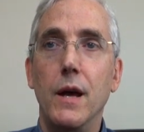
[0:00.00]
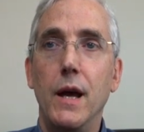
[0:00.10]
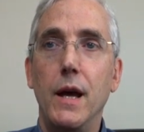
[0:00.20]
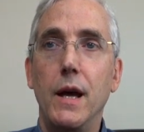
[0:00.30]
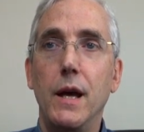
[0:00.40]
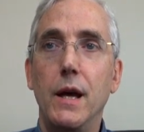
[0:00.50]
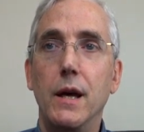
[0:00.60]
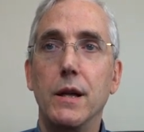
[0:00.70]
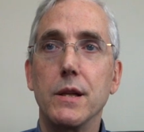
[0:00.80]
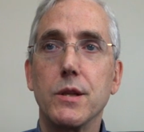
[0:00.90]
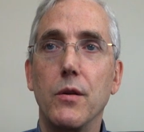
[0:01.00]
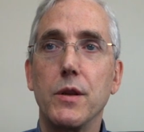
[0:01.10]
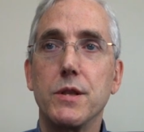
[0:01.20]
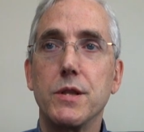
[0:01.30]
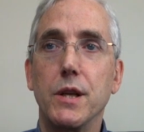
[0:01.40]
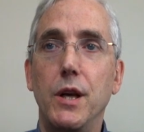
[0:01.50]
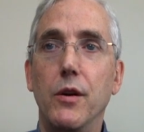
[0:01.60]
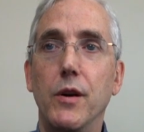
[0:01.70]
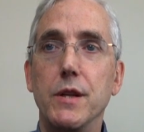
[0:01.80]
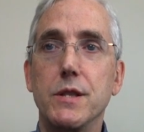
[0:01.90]
And let's go to the
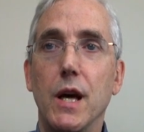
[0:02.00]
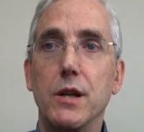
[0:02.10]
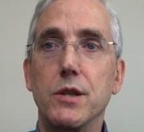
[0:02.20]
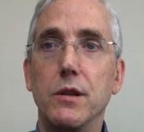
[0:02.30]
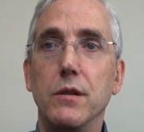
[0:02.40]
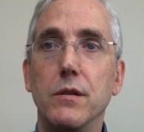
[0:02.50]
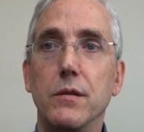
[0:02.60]
security section.